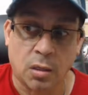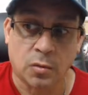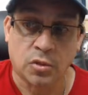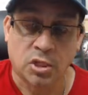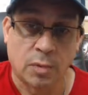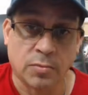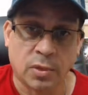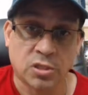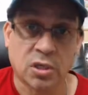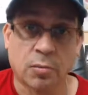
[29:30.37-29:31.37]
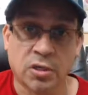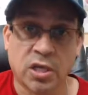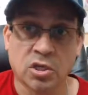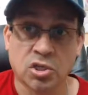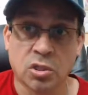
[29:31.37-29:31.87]
Some
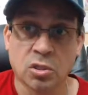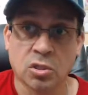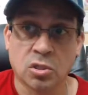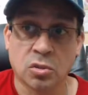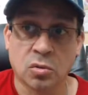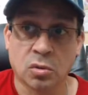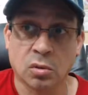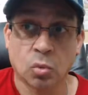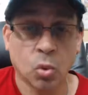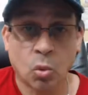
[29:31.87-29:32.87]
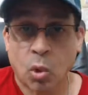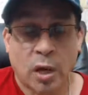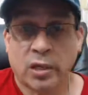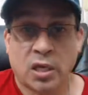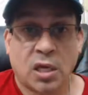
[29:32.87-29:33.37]
addictions we
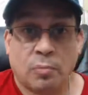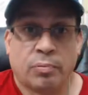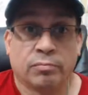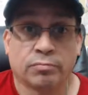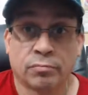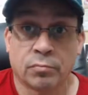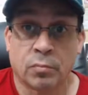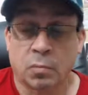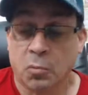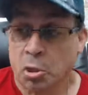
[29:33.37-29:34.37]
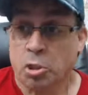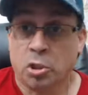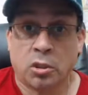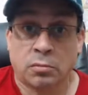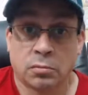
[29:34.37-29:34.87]
want to keep. They're
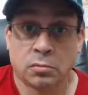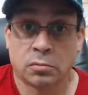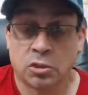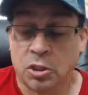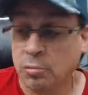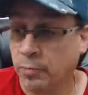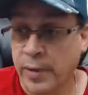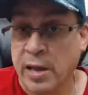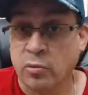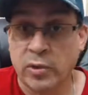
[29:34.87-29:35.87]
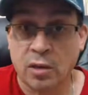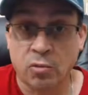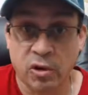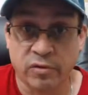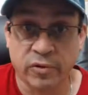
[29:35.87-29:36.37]
good. Some are bad. We get
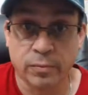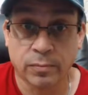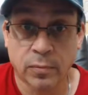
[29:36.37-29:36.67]
rid of them.